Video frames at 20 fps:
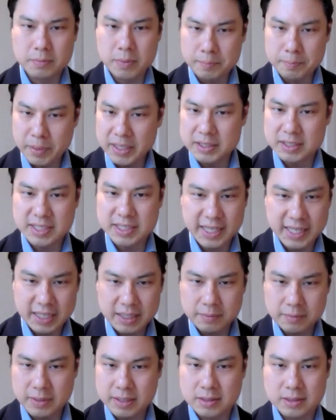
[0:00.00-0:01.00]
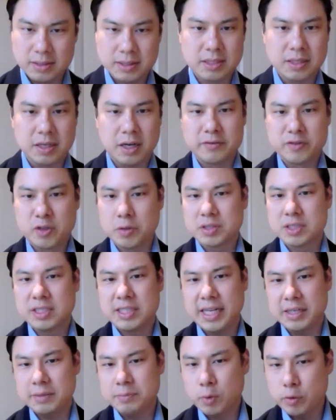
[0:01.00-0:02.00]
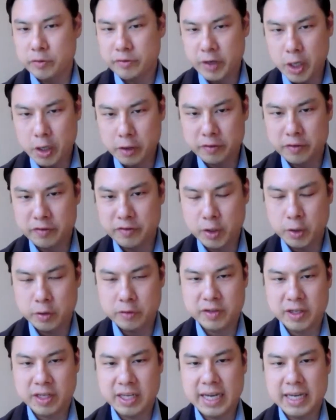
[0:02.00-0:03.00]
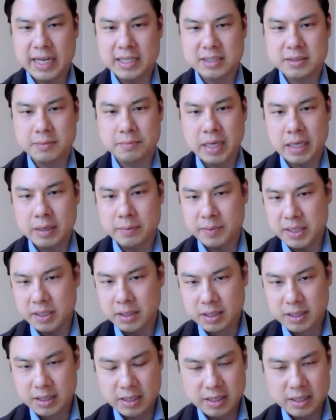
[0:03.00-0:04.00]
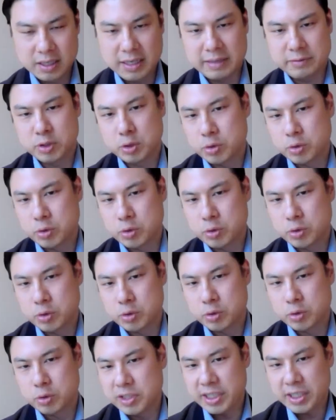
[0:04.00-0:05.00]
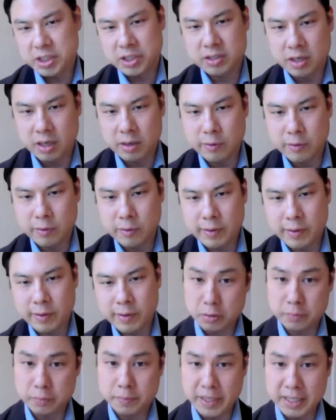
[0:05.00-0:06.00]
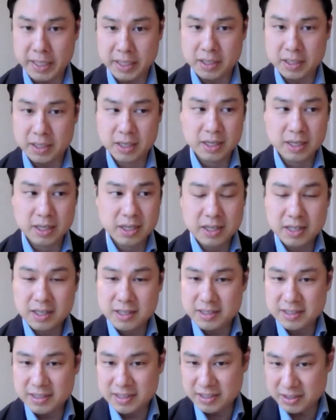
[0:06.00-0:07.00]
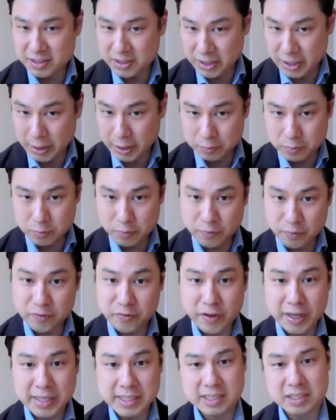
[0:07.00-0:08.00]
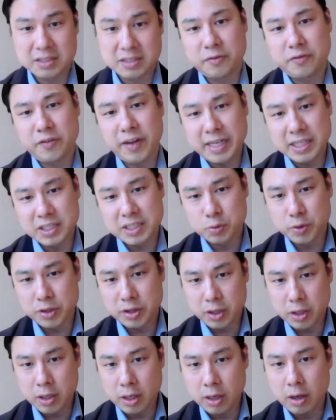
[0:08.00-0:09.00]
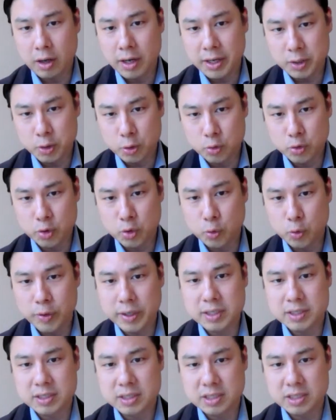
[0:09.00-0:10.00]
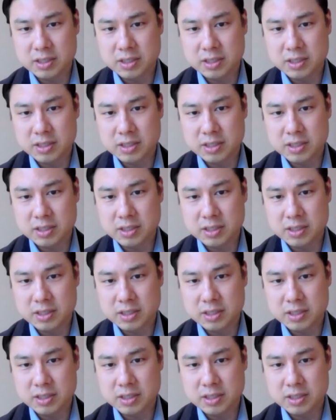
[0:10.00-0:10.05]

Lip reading: bigger team, and I've got to take more of an overview of the case and maybe have strategic direction, and I'm not going to be, face to face with the client or the